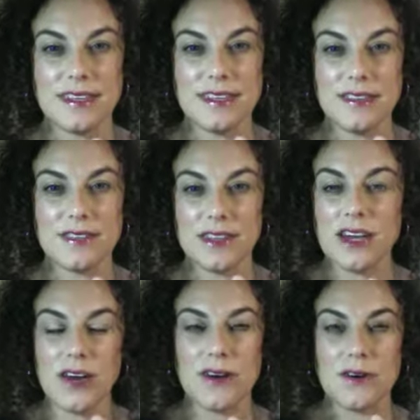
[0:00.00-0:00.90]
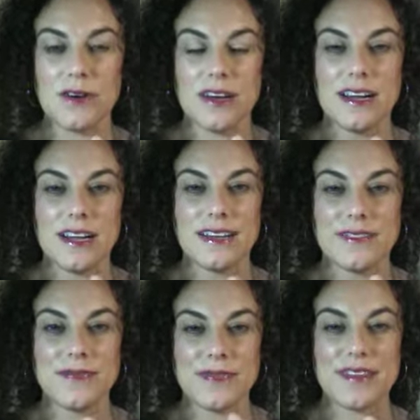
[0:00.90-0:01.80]
Even though
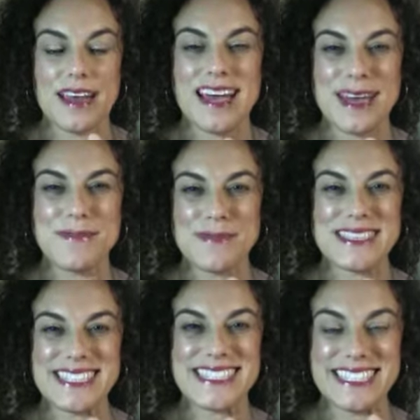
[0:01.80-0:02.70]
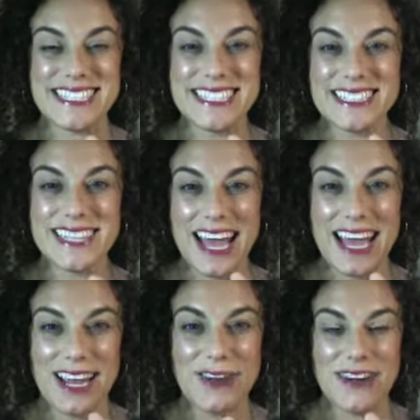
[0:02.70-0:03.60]
I'm still
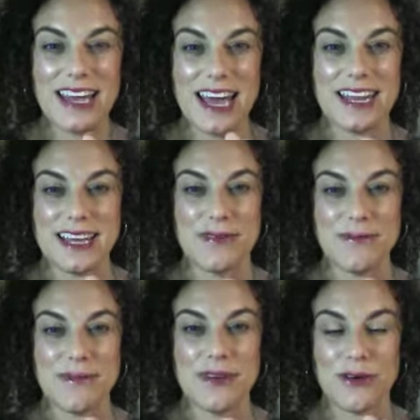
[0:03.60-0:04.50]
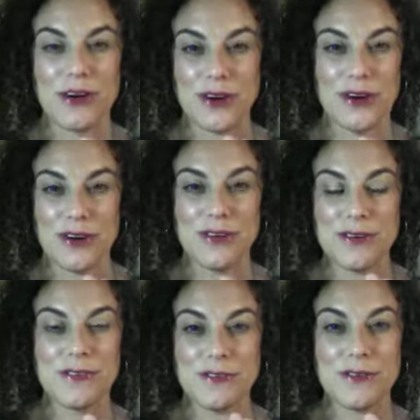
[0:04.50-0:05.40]
angry at him or her
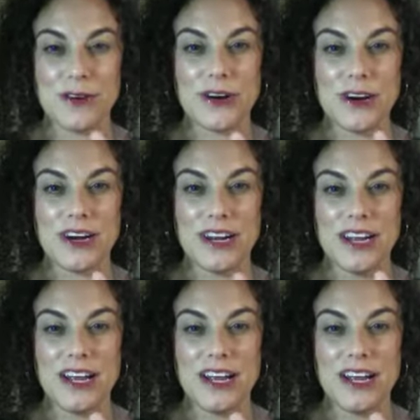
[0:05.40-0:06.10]
for